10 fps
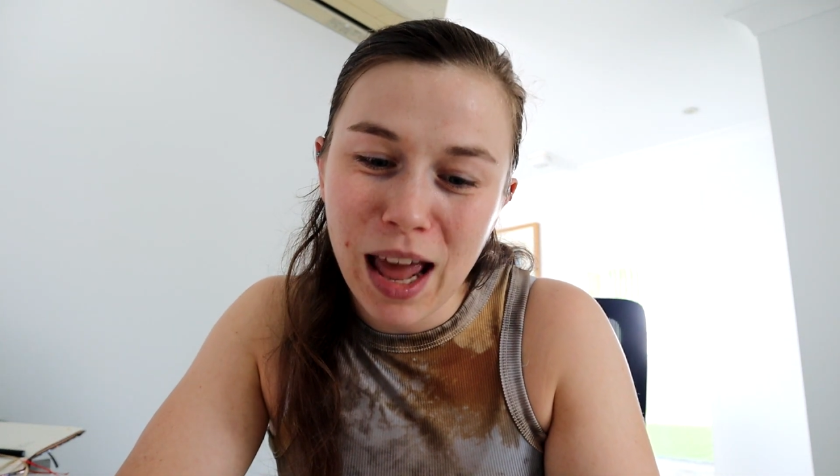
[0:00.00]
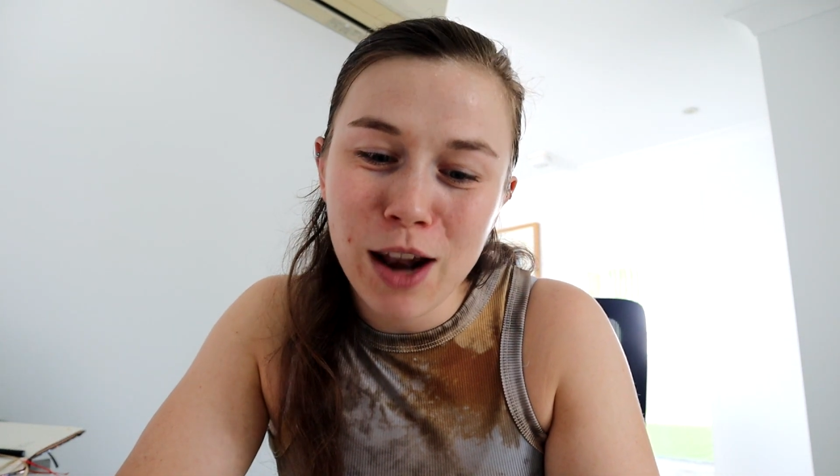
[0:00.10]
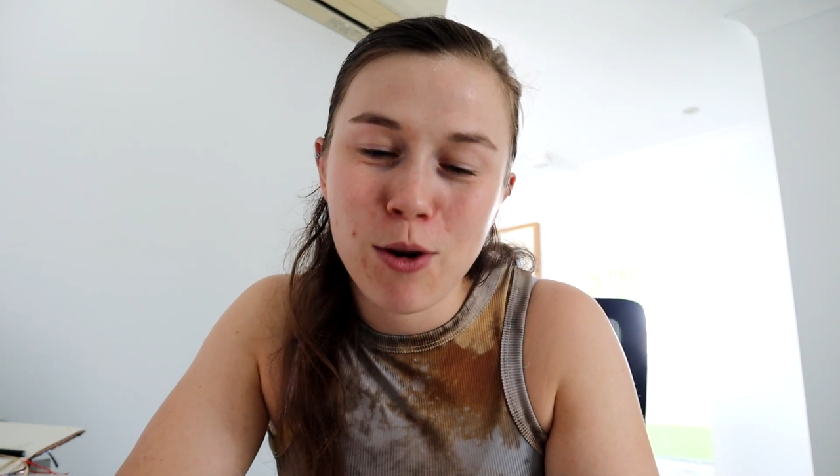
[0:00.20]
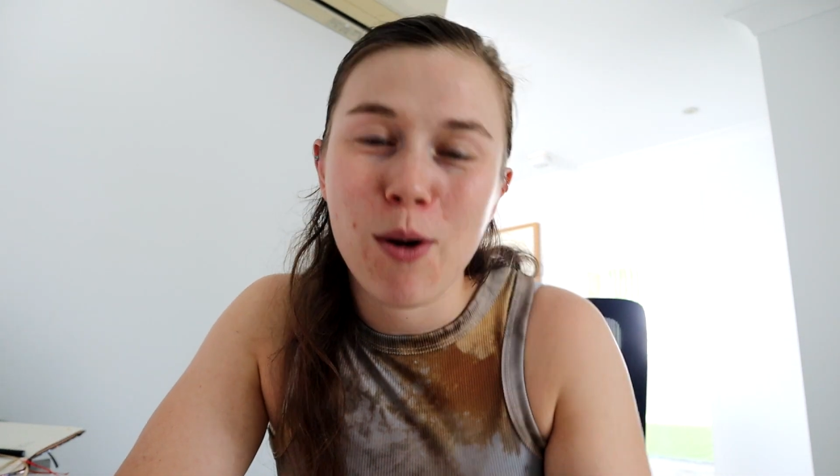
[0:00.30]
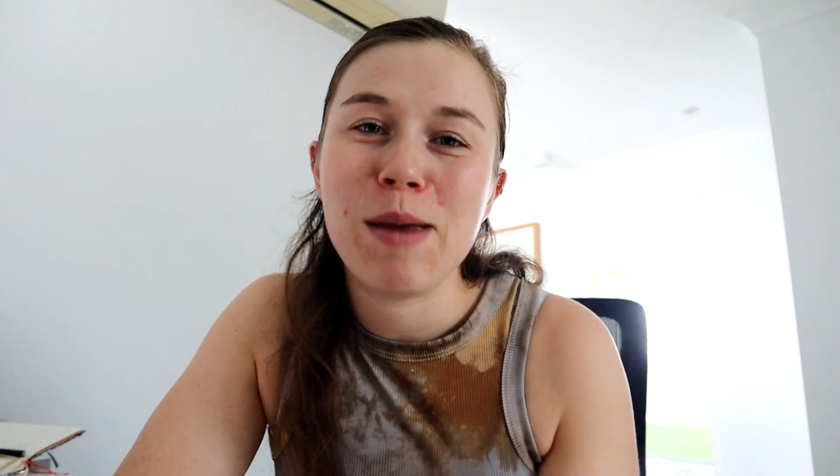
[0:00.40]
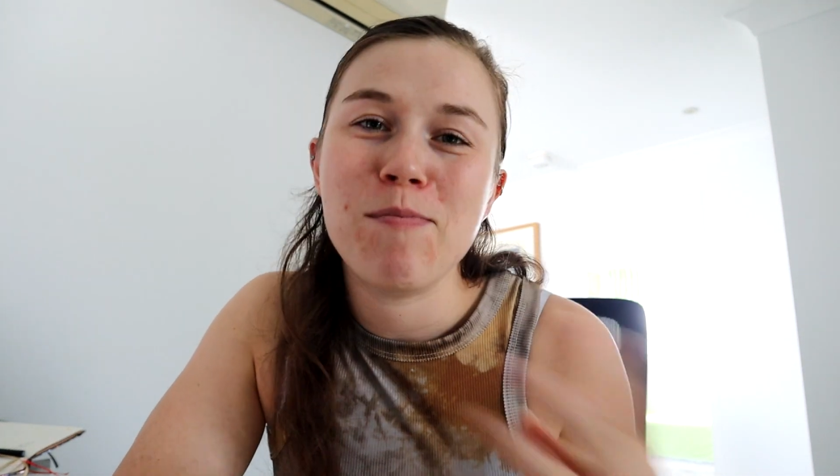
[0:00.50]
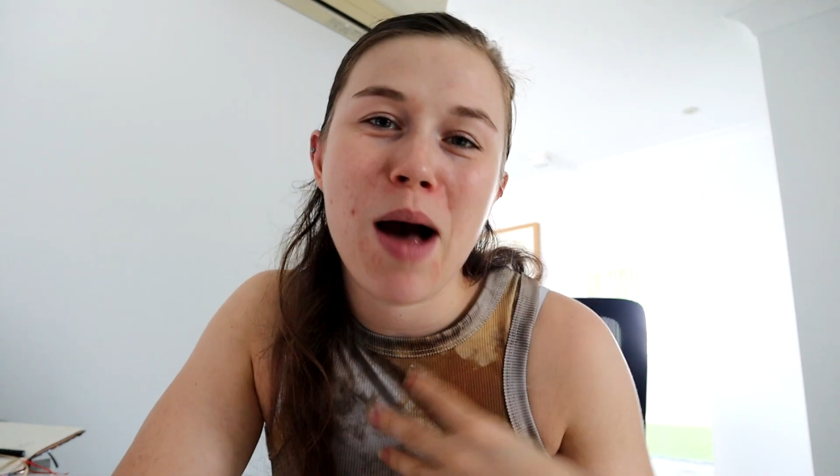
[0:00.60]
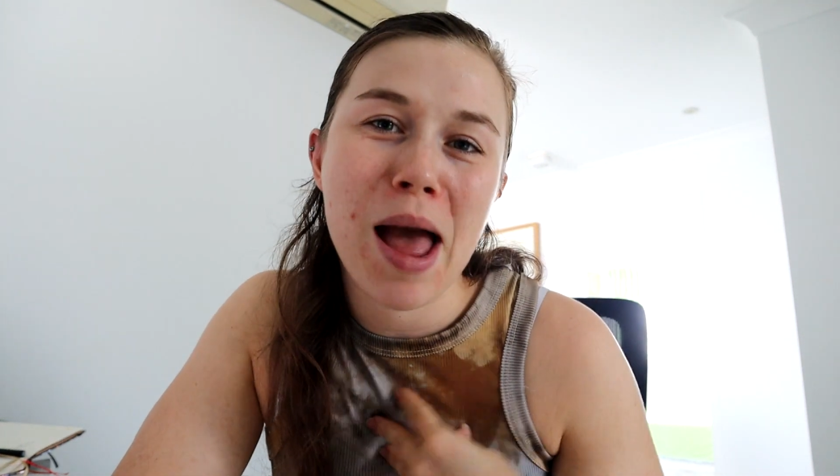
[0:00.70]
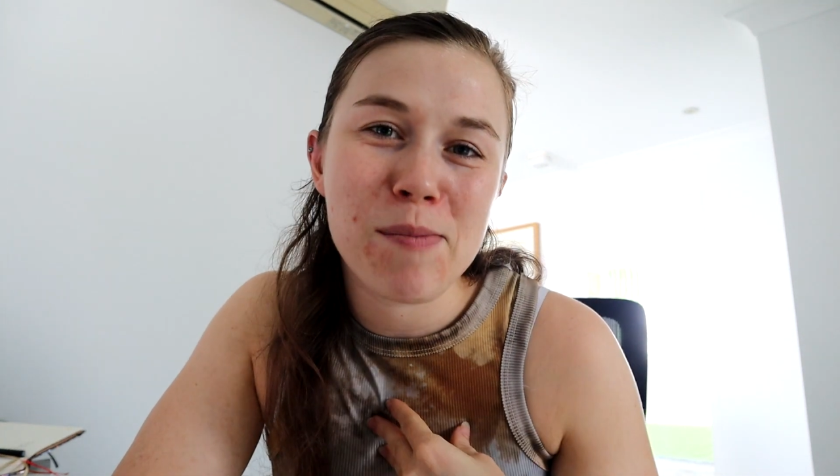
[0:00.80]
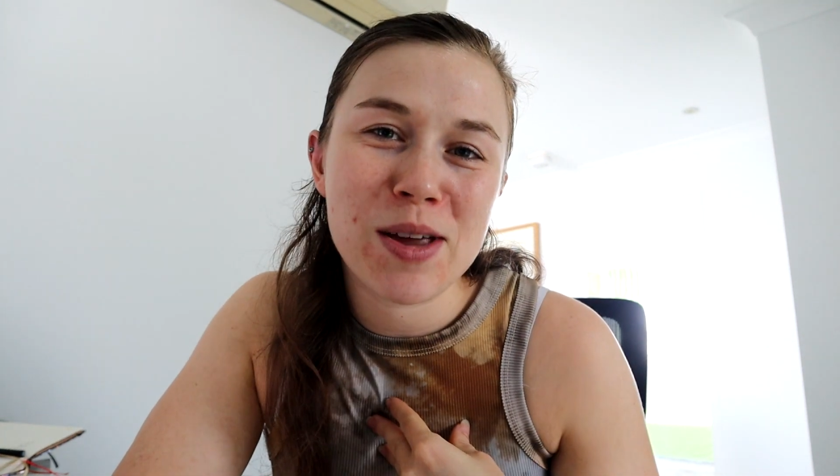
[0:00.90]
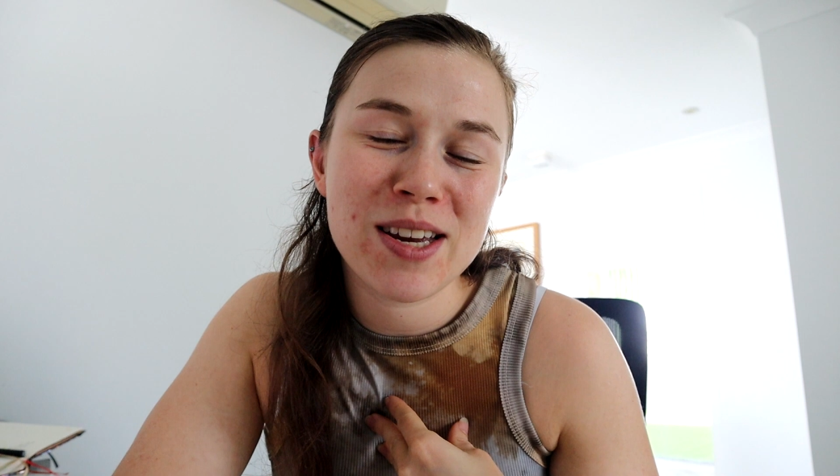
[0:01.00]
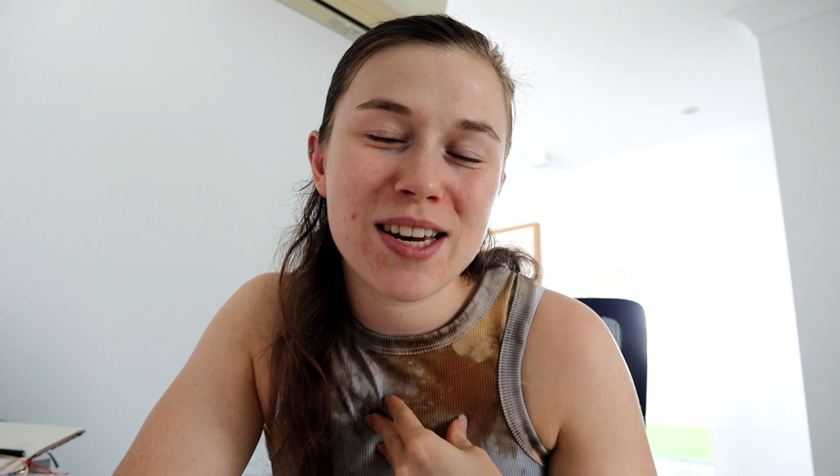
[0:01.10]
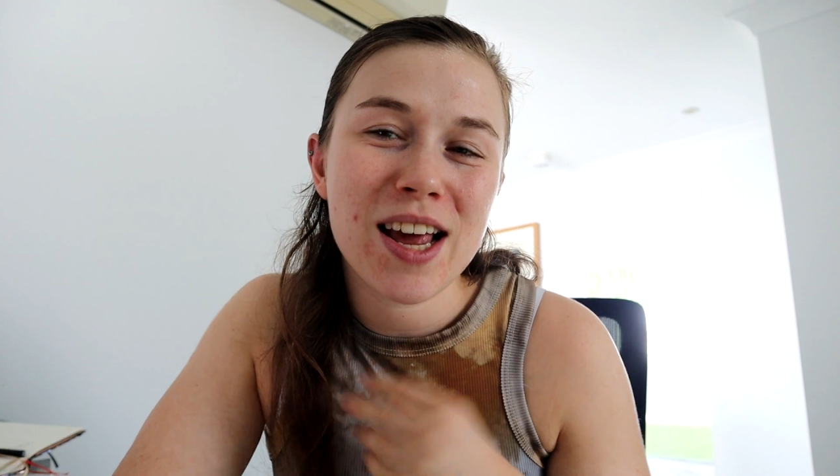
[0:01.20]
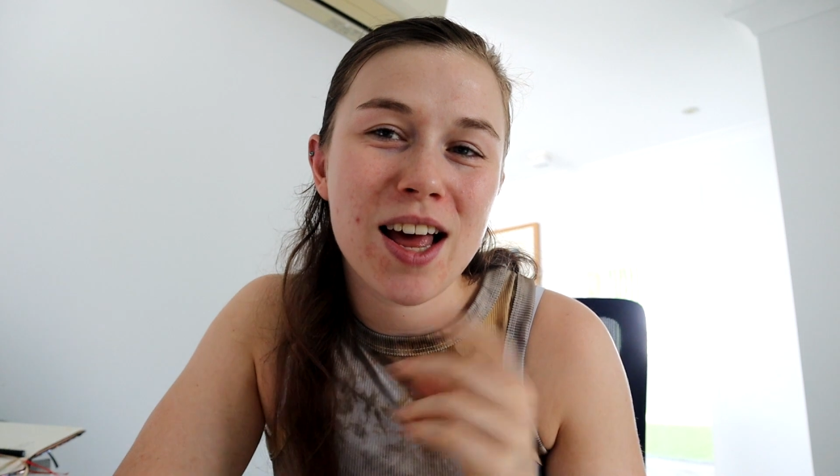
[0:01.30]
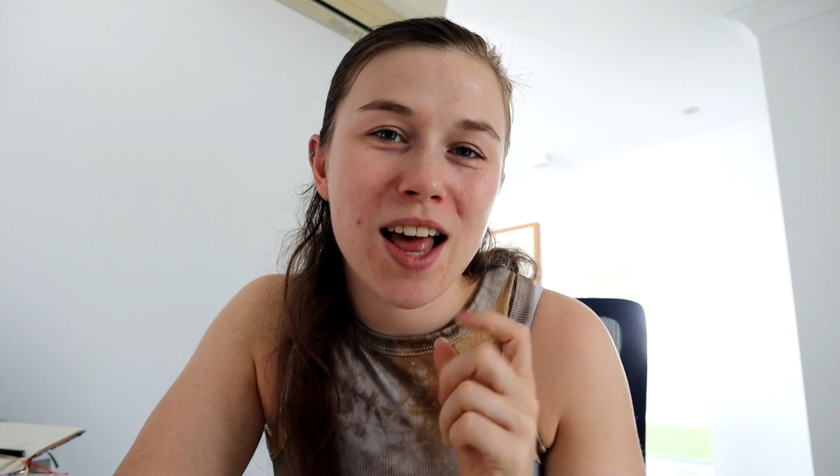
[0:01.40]
I don't know, in my
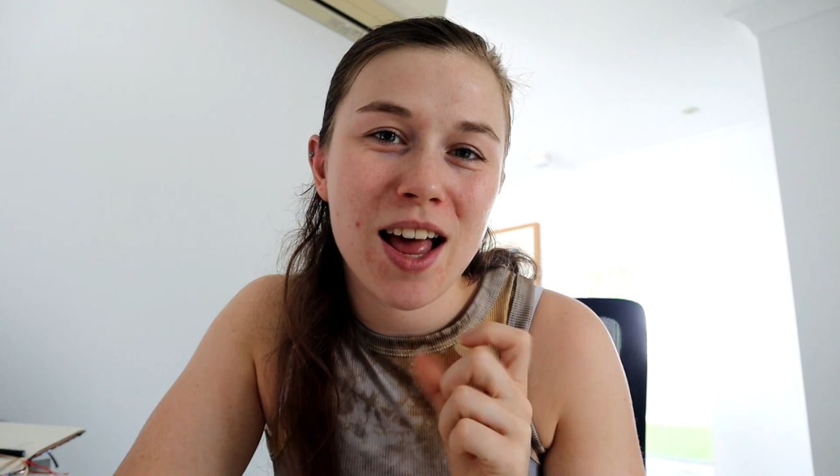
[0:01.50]
opinion,